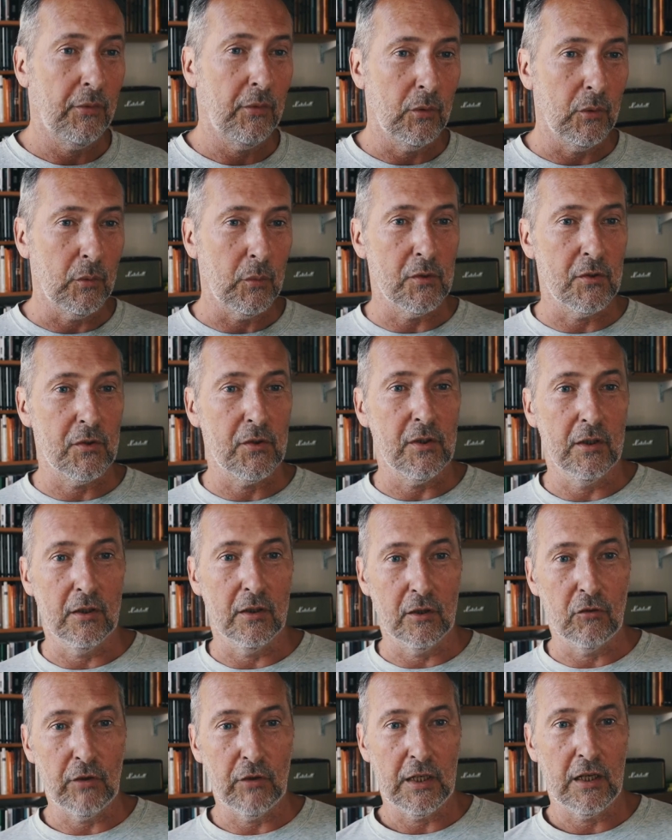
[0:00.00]
who was uh,
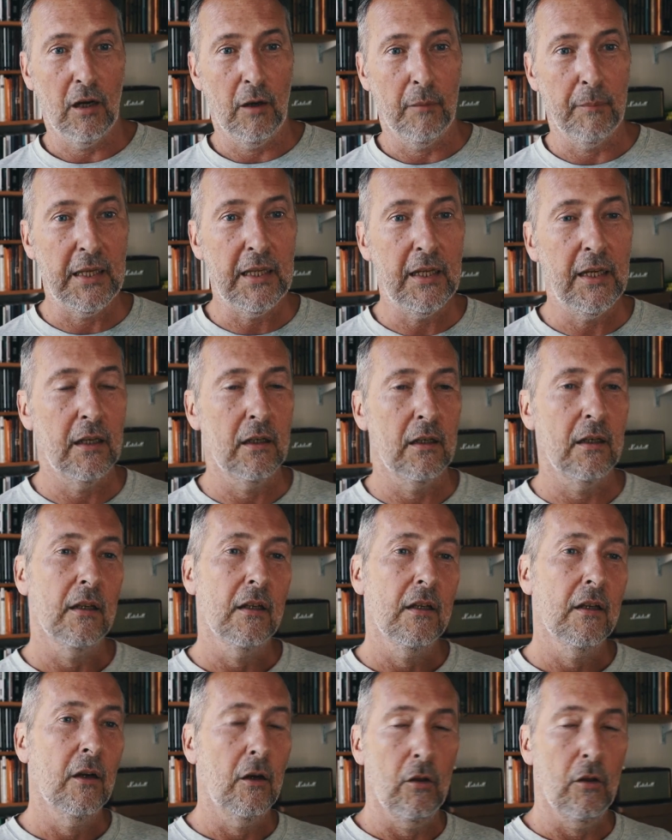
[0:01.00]
Greek Armenian
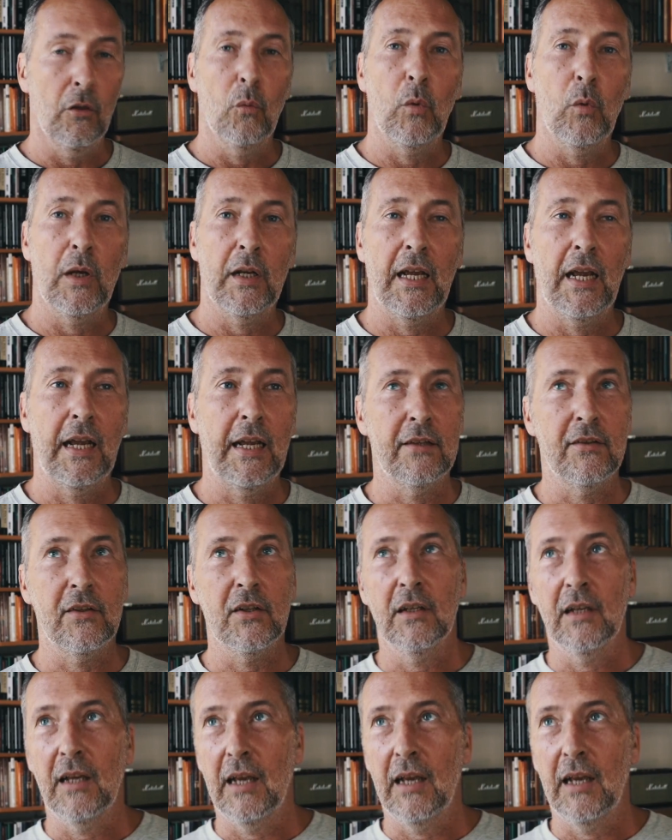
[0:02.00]
on the one hand,